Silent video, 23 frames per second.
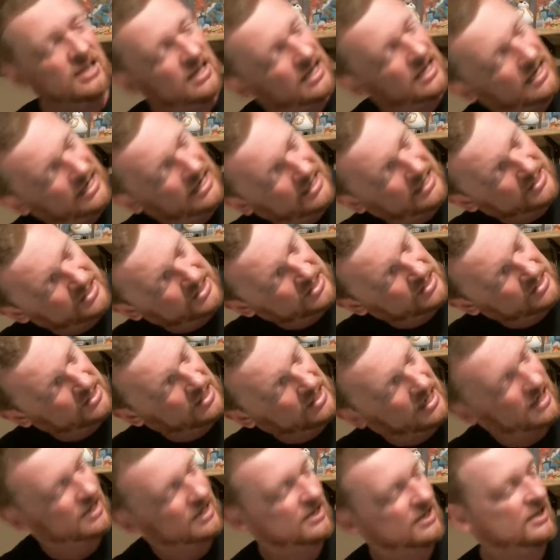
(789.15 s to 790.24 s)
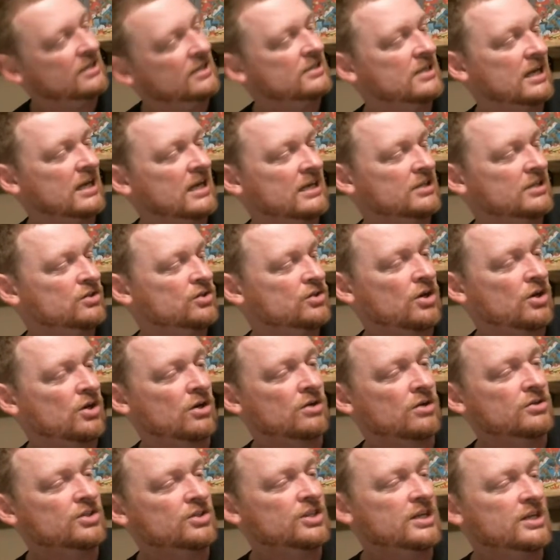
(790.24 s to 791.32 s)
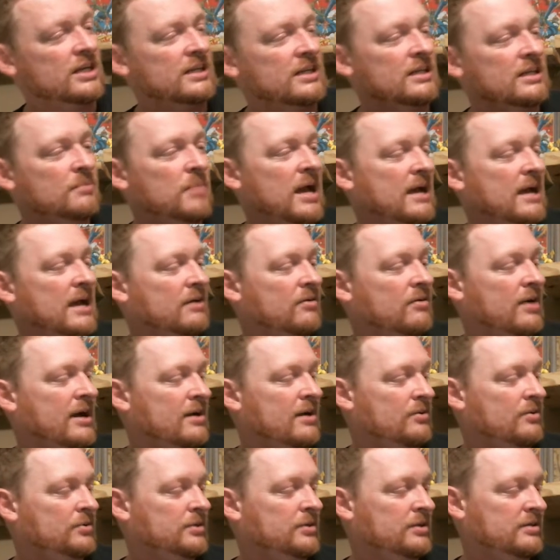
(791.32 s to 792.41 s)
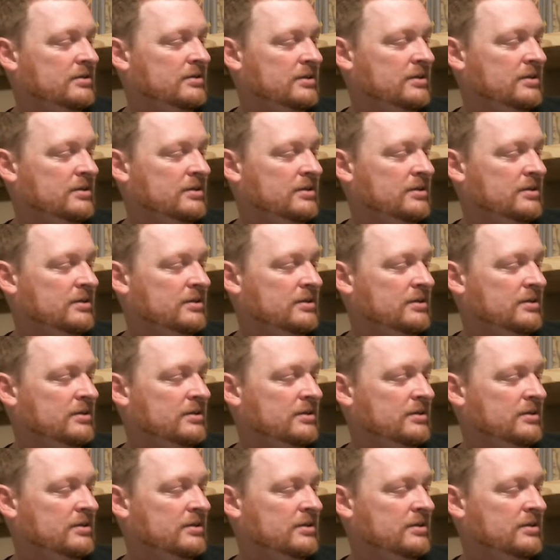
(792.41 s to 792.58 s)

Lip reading: Is that a church in the background?